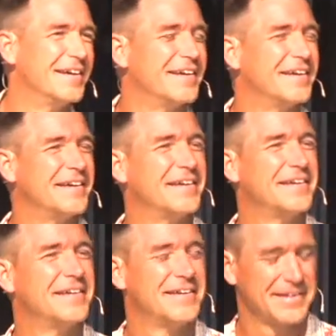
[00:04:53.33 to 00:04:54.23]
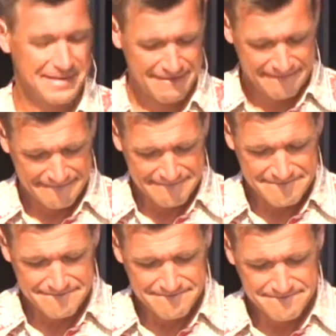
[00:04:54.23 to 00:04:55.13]

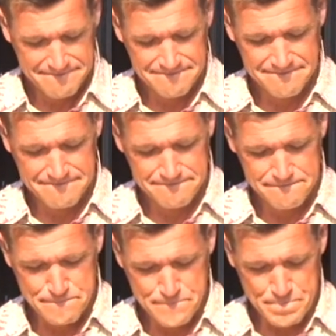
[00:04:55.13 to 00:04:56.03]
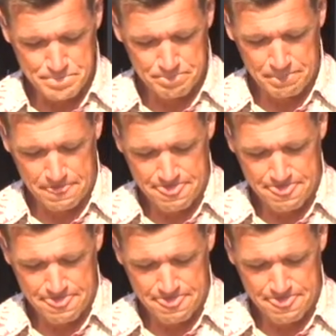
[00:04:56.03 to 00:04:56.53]
[no speech]